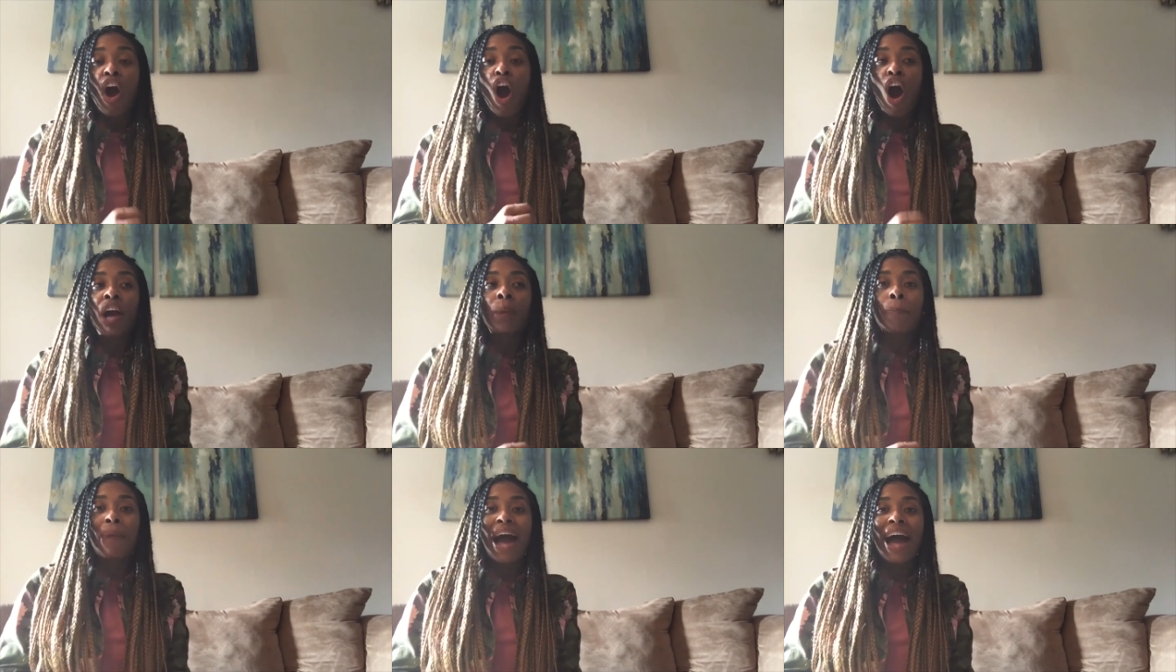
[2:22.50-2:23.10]

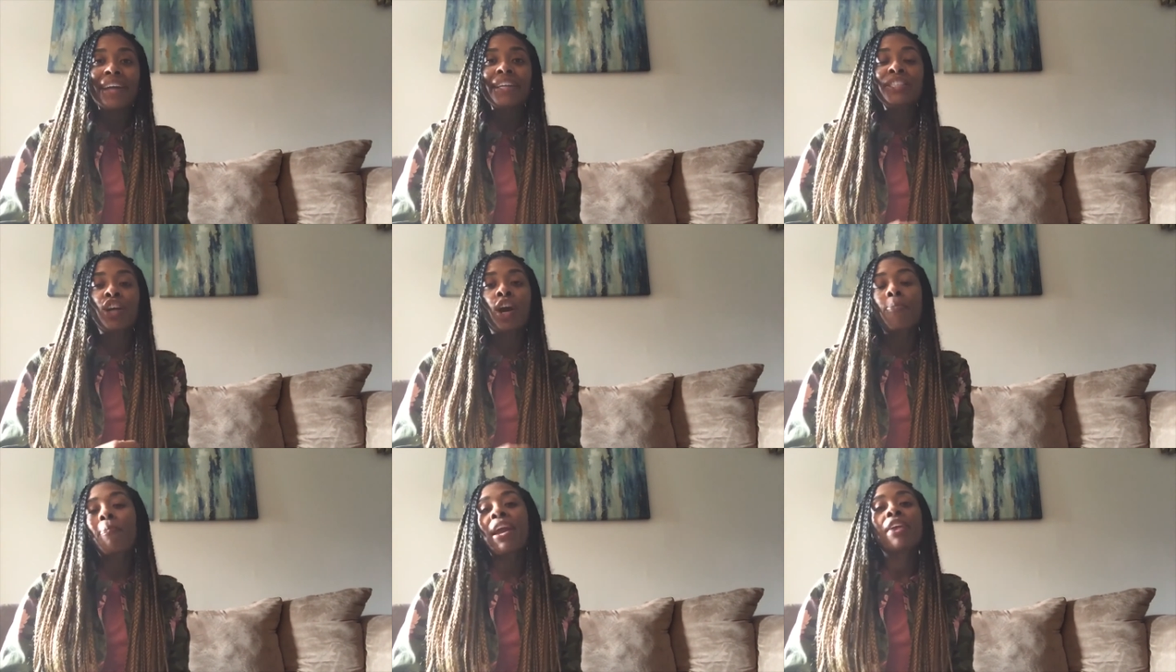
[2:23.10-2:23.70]
Our bodies
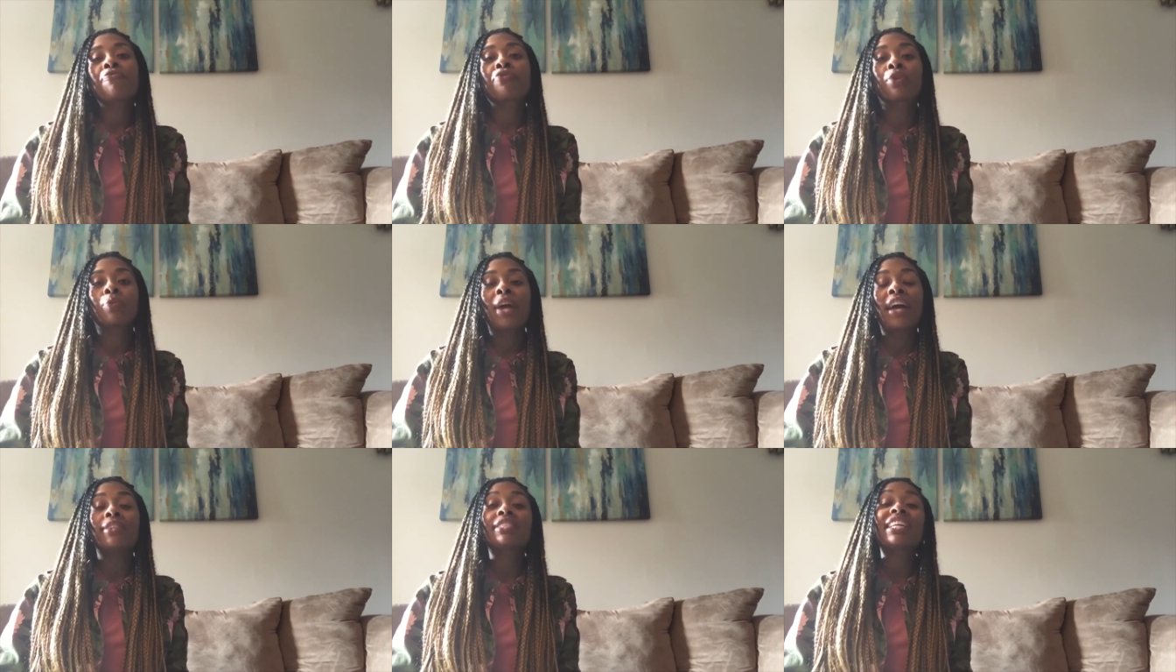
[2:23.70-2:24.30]
are made for
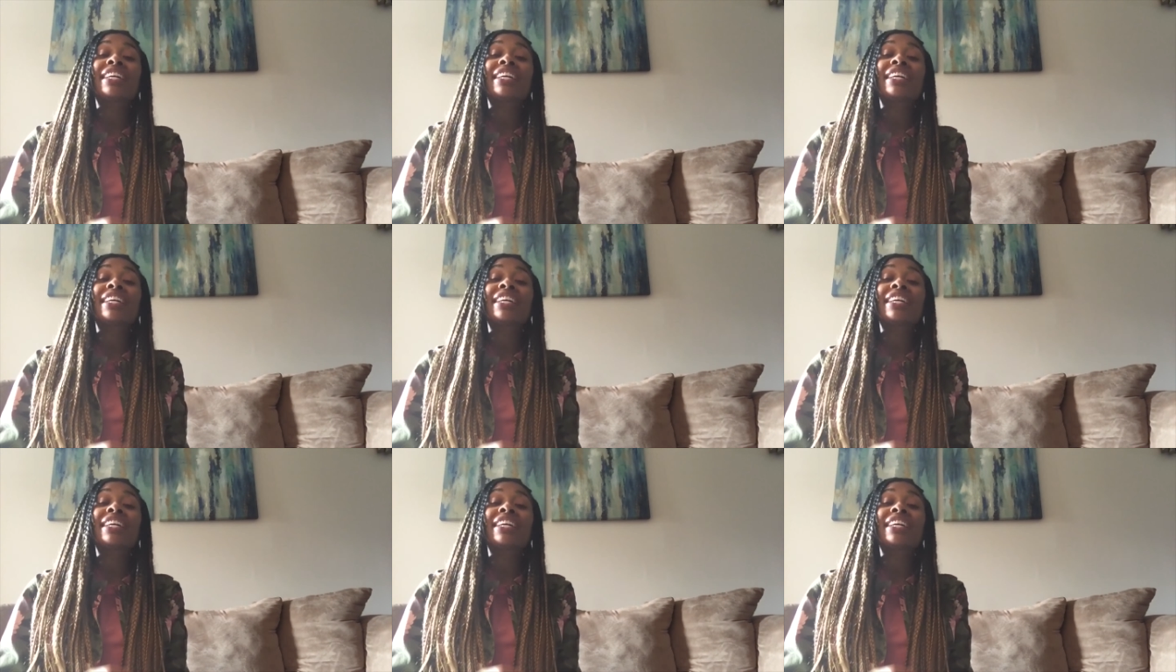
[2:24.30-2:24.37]
rest.